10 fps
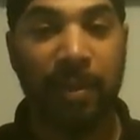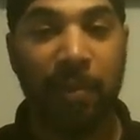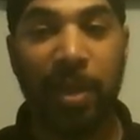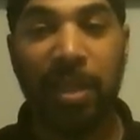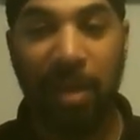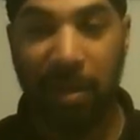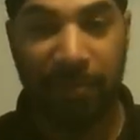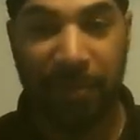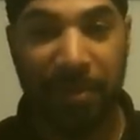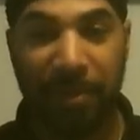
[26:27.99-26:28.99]
We
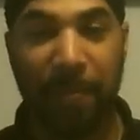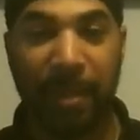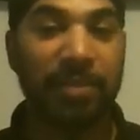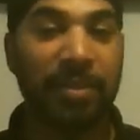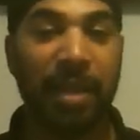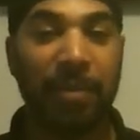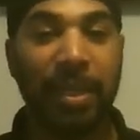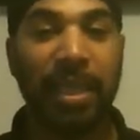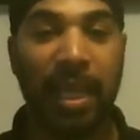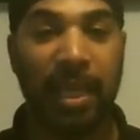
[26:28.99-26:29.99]
comfort her the best that we
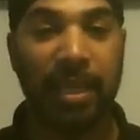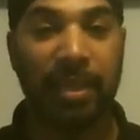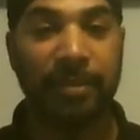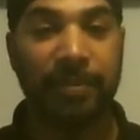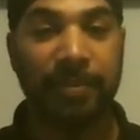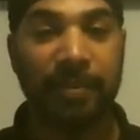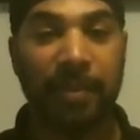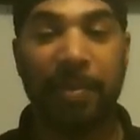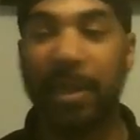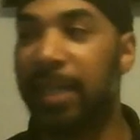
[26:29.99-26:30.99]
can.
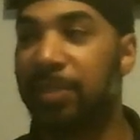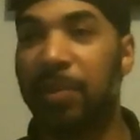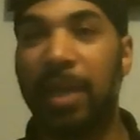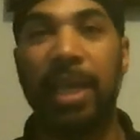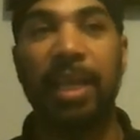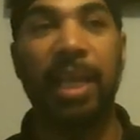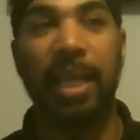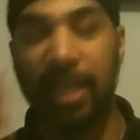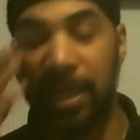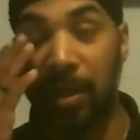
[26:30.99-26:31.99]
But guess what?
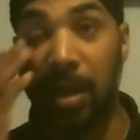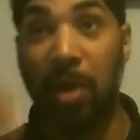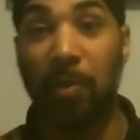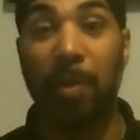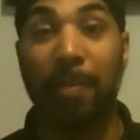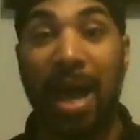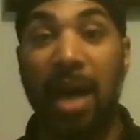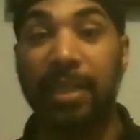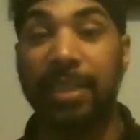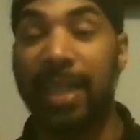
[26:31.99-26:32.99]
In the long run, by
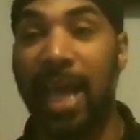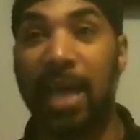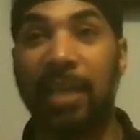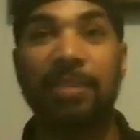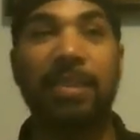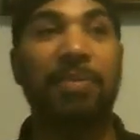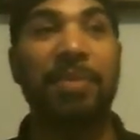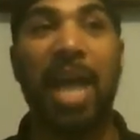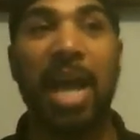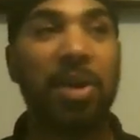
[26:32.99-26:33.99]
her denying herself
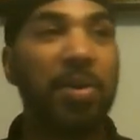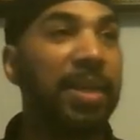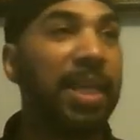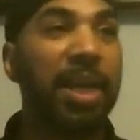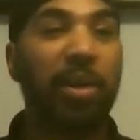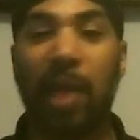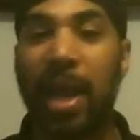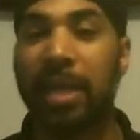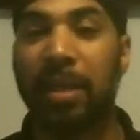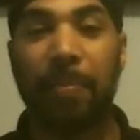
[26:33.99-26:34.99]
and not going in
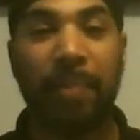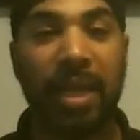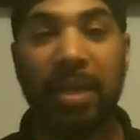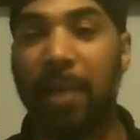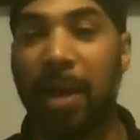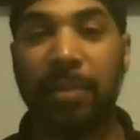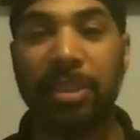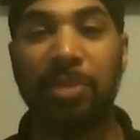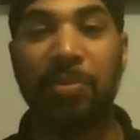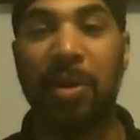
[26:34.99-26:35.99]
crying and complaining about
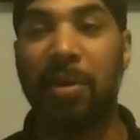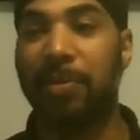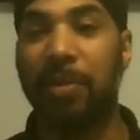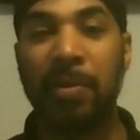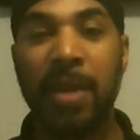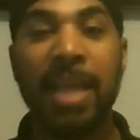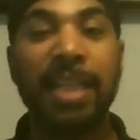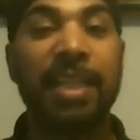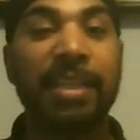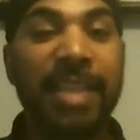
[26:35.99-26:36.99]
what she was going through,
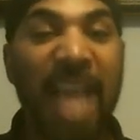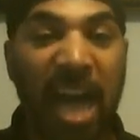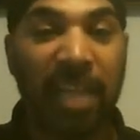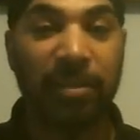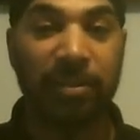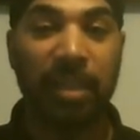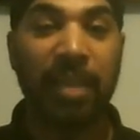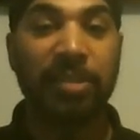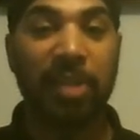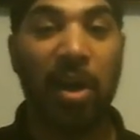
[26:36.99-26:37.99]
the doctors
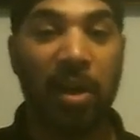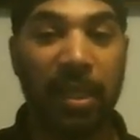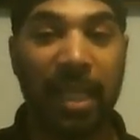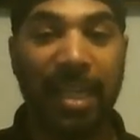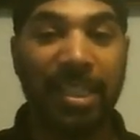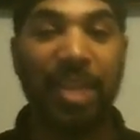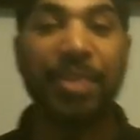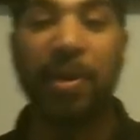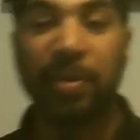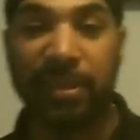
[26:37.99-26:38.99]
saw her light. The
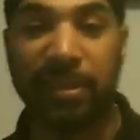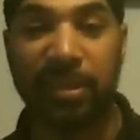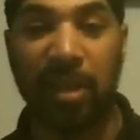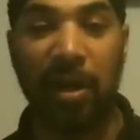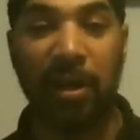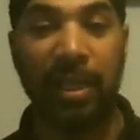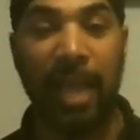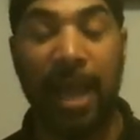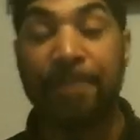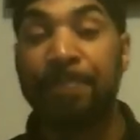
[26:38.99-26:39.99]
nurses saw her
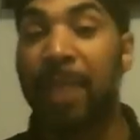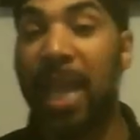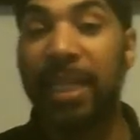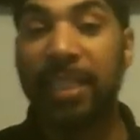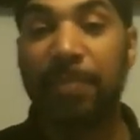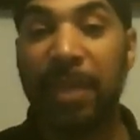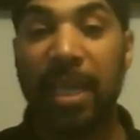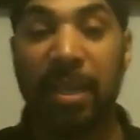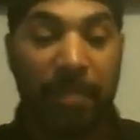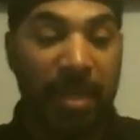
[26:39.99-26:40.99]
light. And this
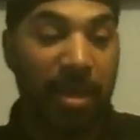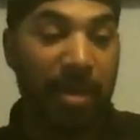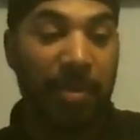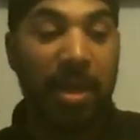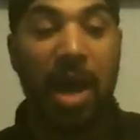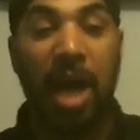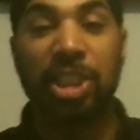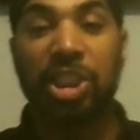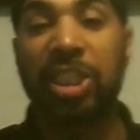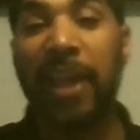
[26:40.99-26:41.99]
began to become
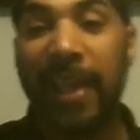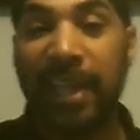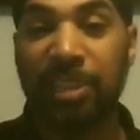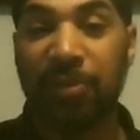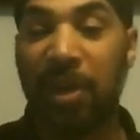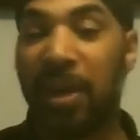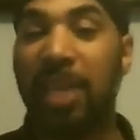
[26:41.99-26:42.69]
a change for her.